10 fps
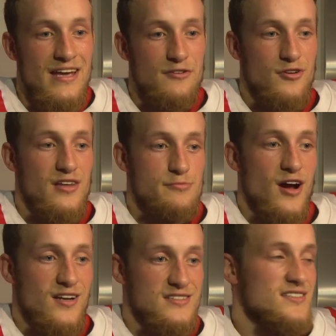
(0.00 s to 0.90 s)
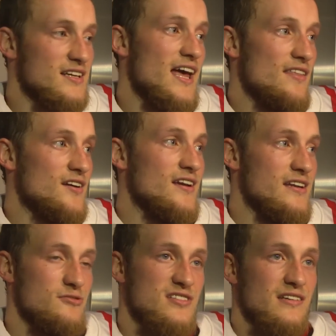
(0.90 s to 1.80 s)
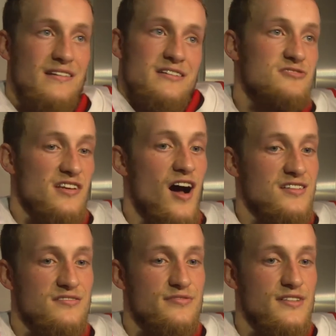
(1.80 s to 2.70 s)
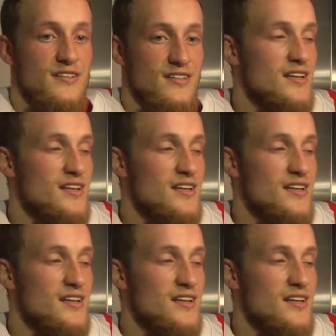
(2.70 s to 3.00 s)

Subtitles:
really brought us together, and it was an awesome feeling.